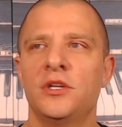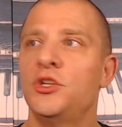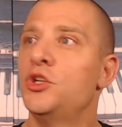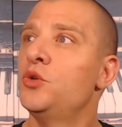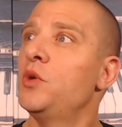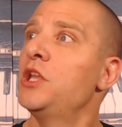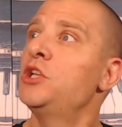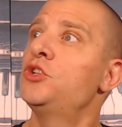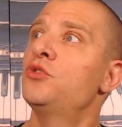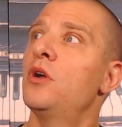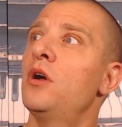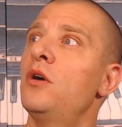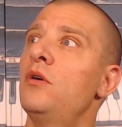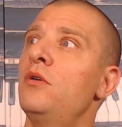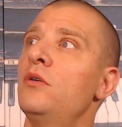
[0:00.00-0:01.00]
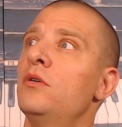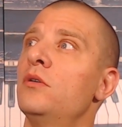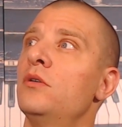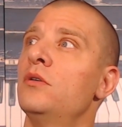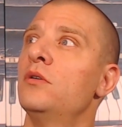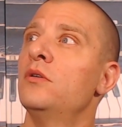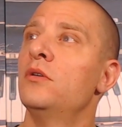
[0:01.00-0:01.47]
To intro
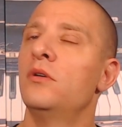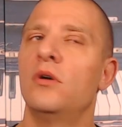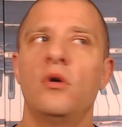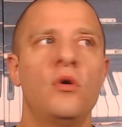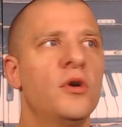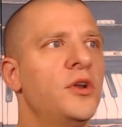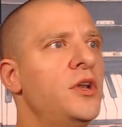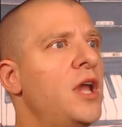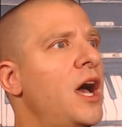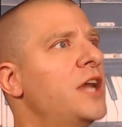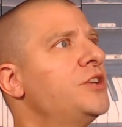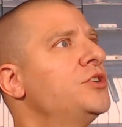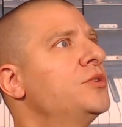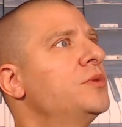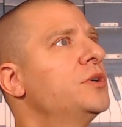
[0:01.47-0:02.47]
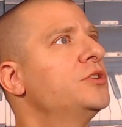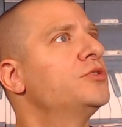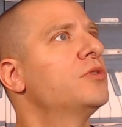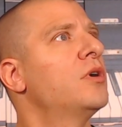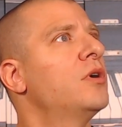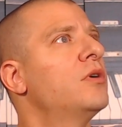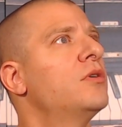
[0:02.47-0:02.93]
or not to
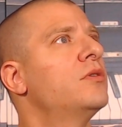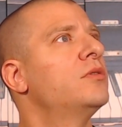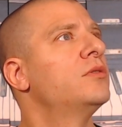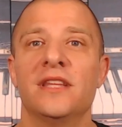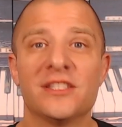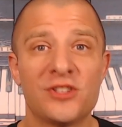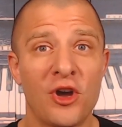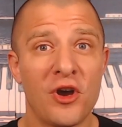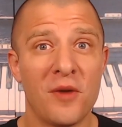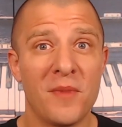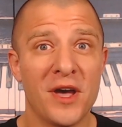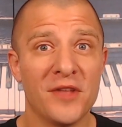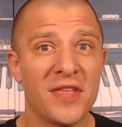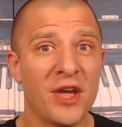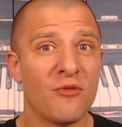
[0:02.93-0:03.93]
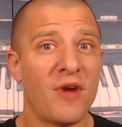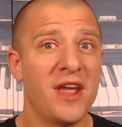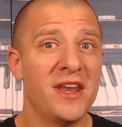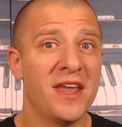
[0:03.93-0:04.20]
intro? Let's talk about that right